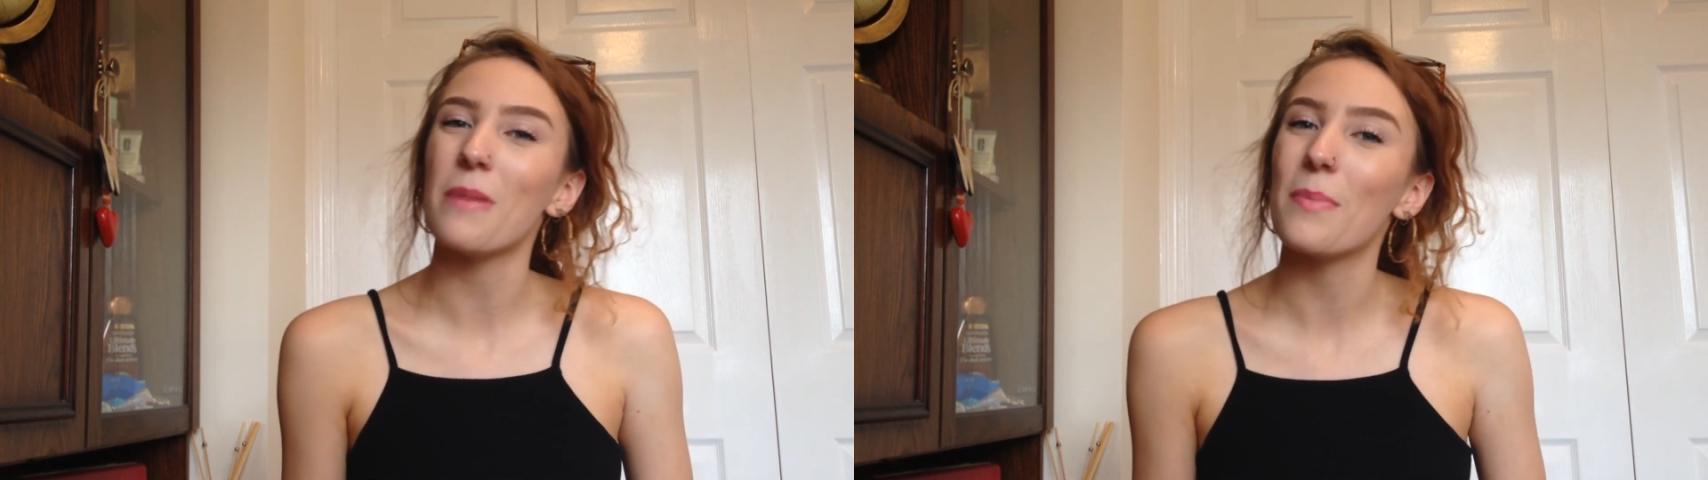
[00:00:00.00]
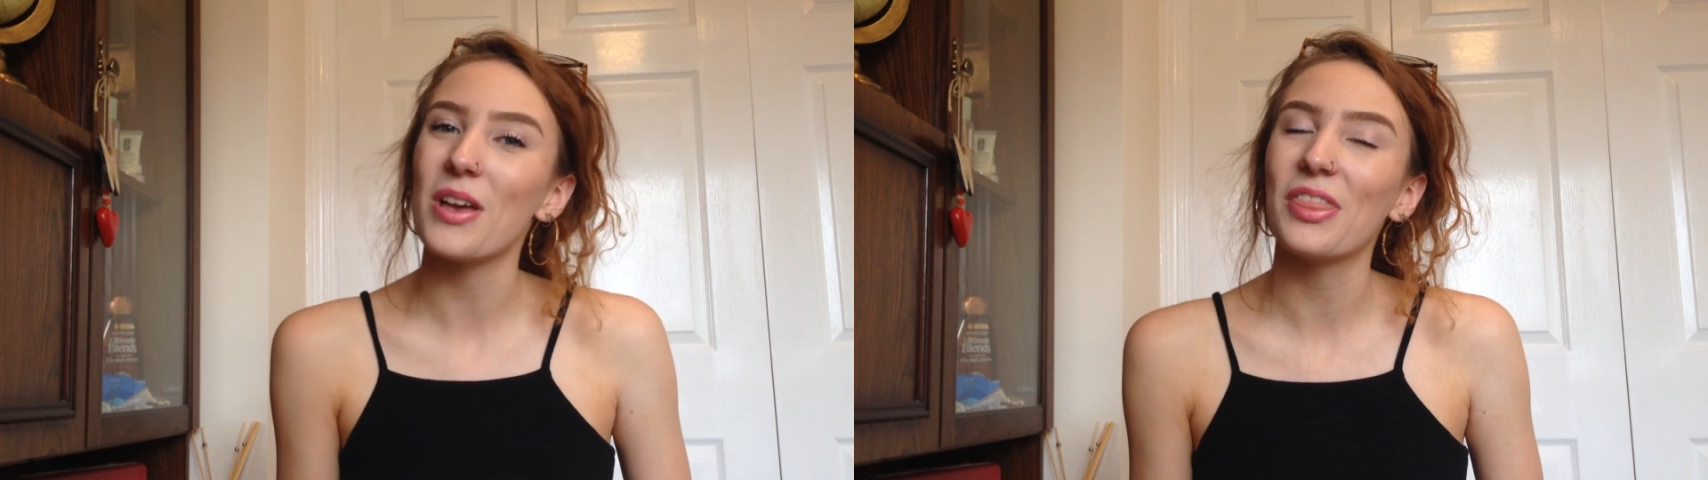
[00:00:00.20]

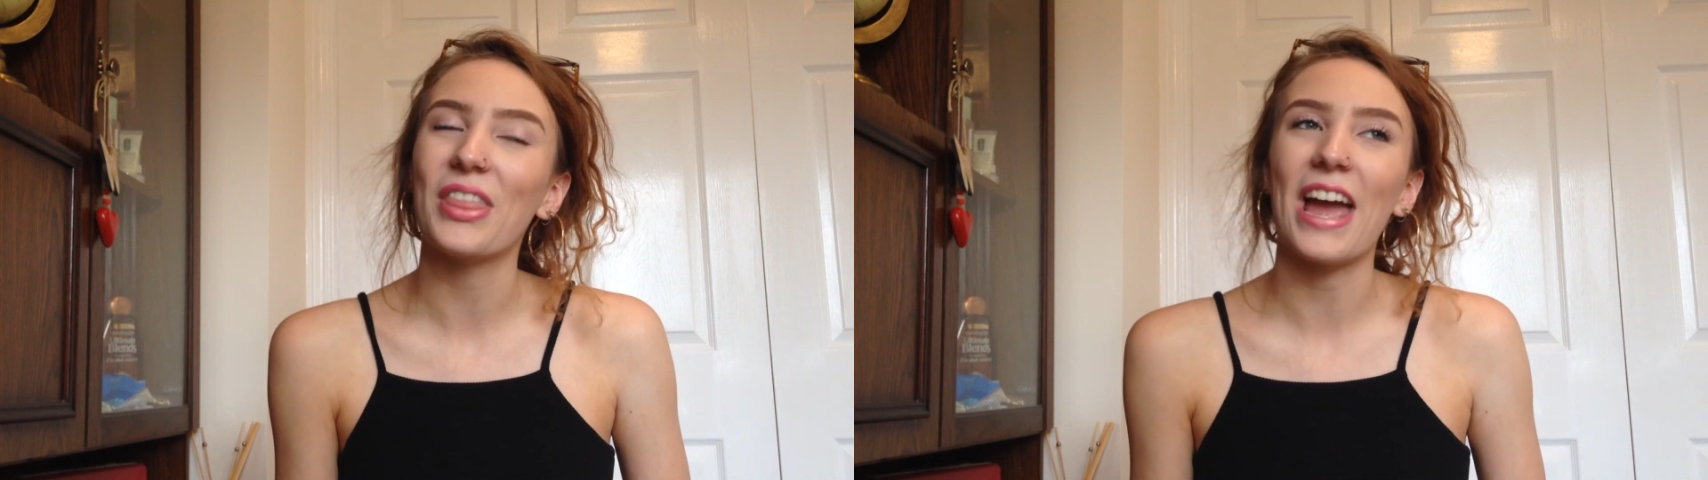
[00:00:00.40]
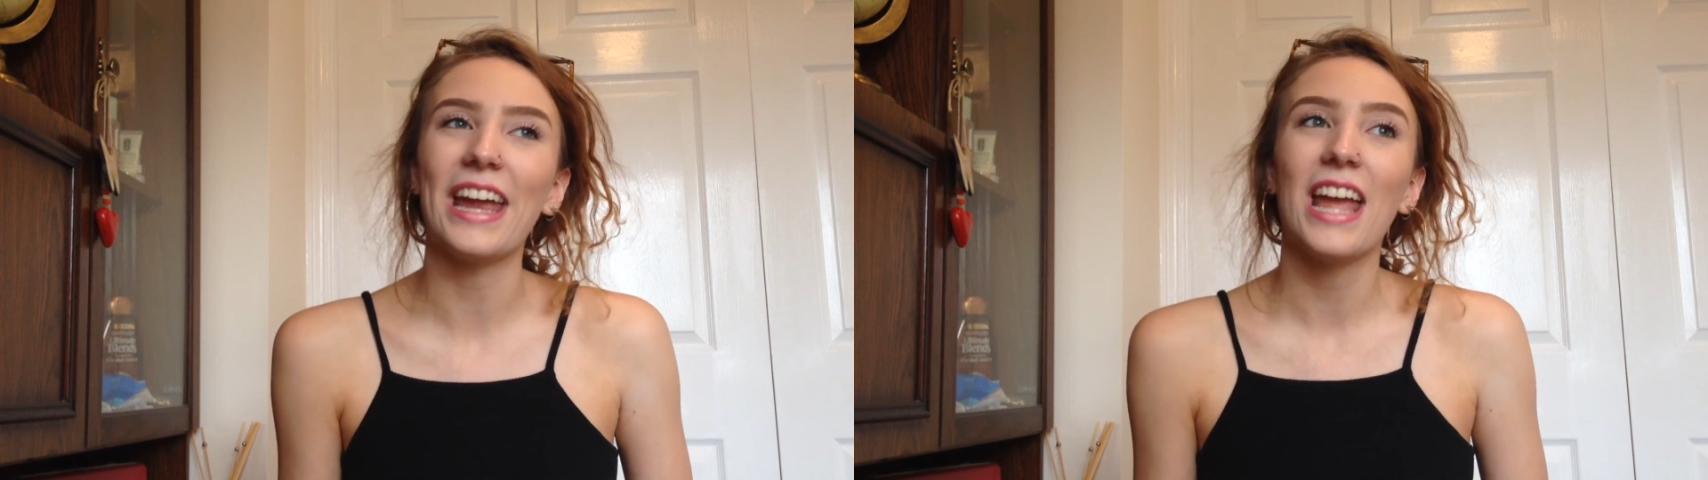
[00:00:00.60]

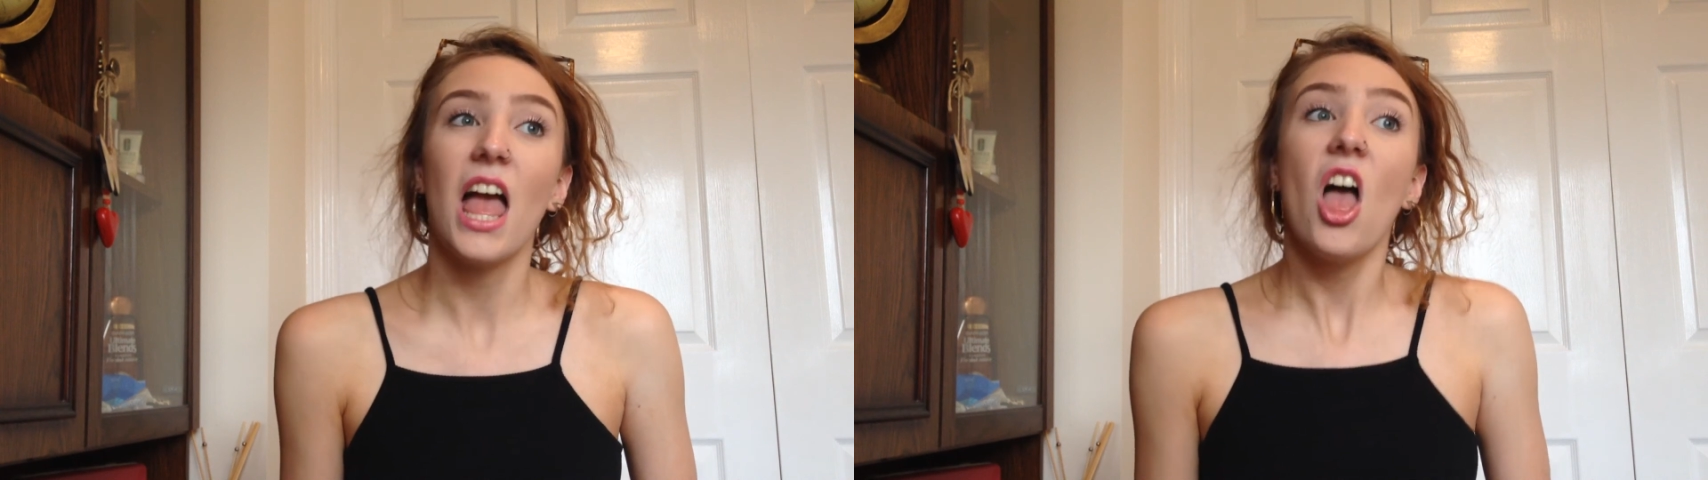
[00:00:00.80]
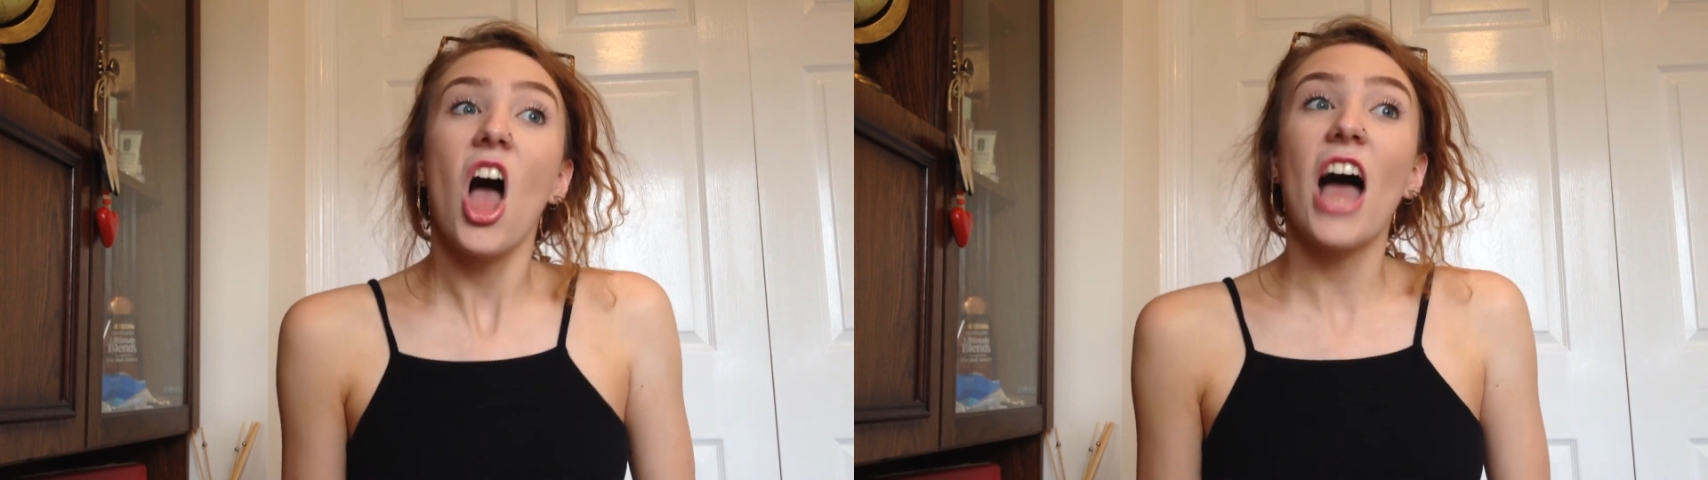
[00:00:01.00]
birthday,
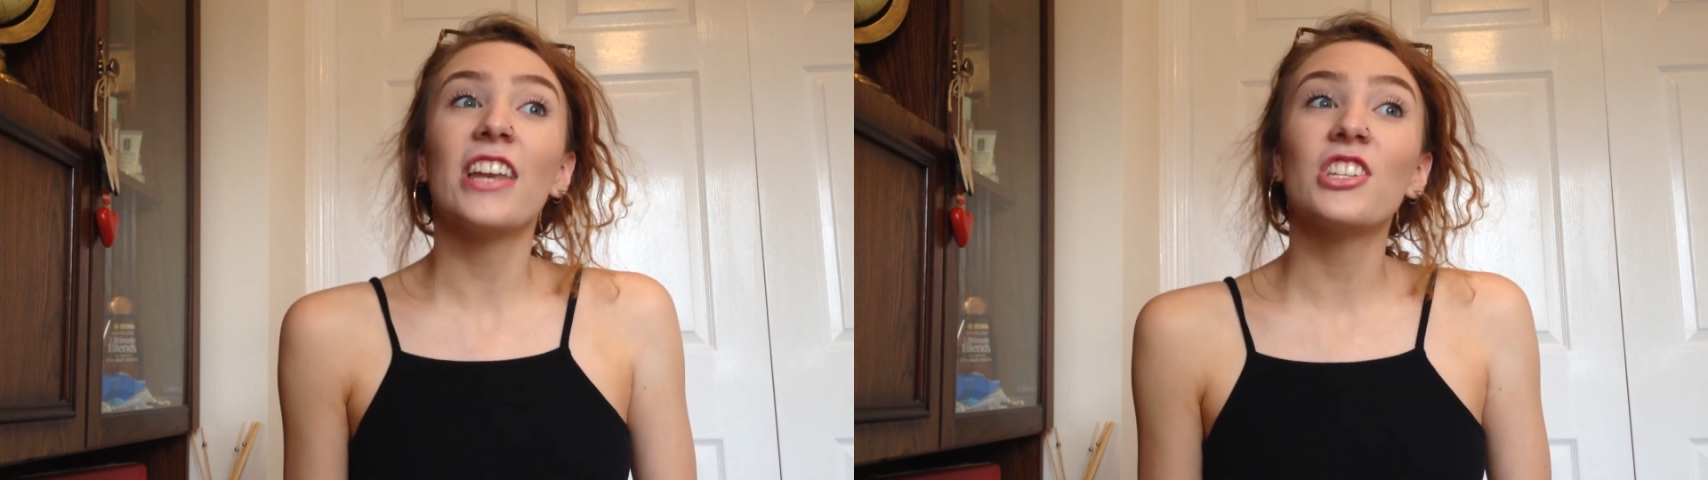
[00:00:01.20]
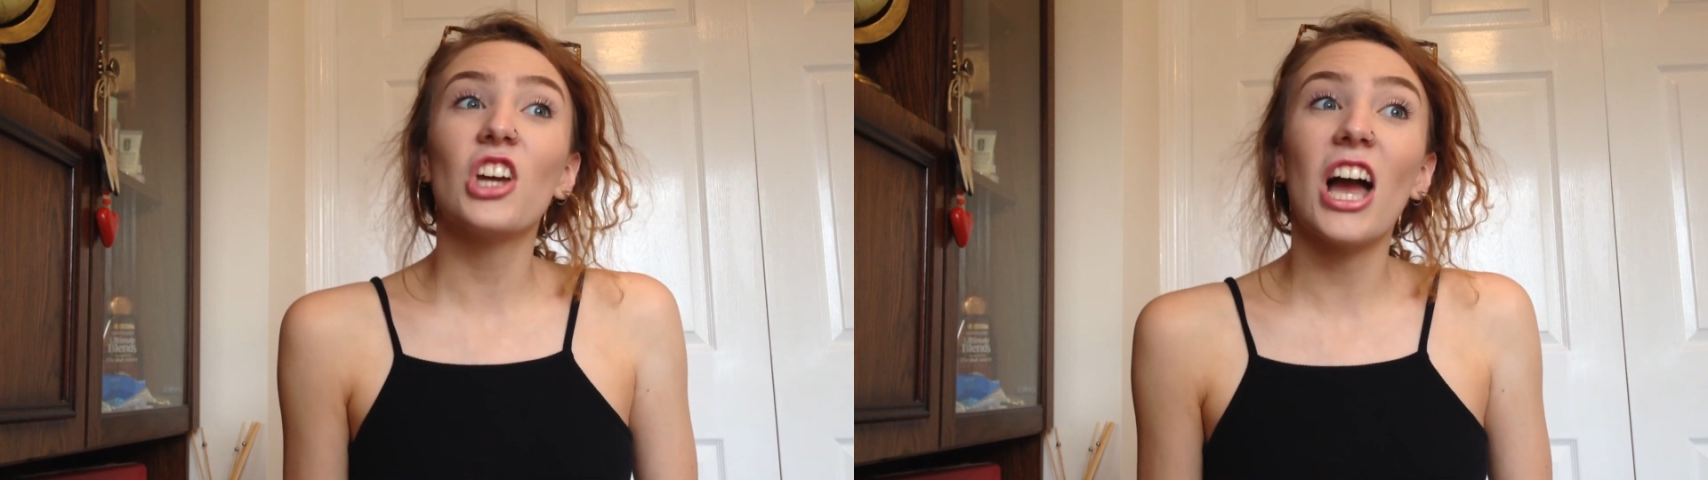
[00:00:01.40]

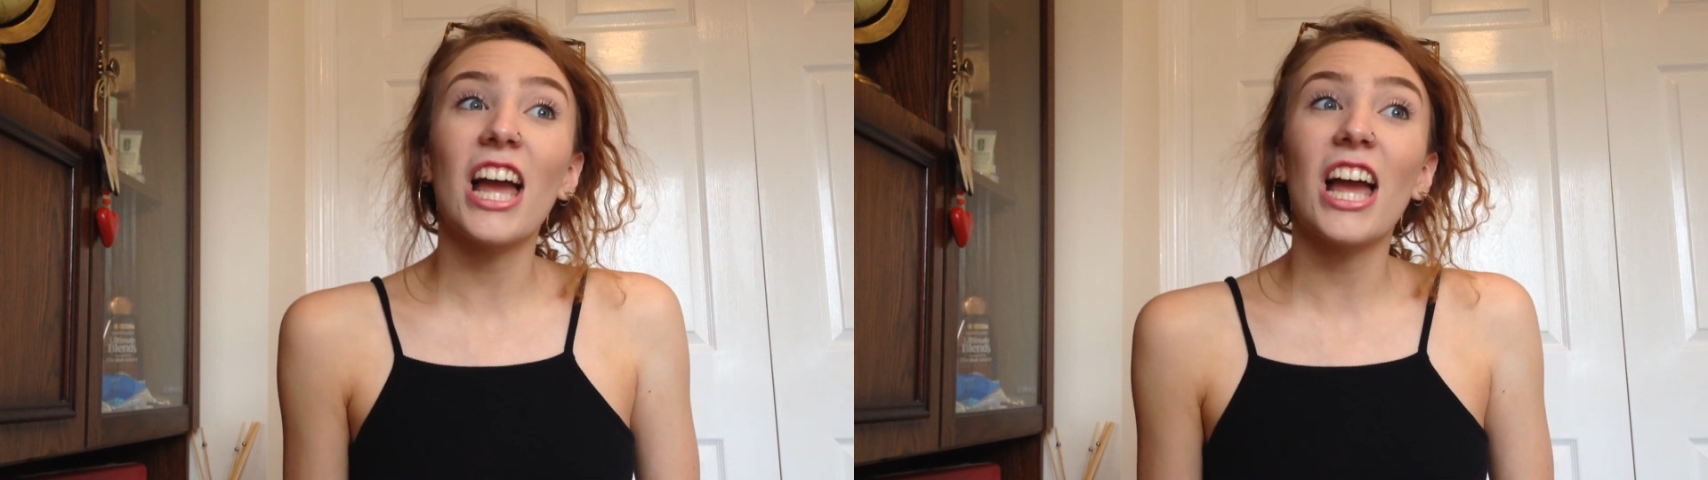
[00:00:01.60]
and I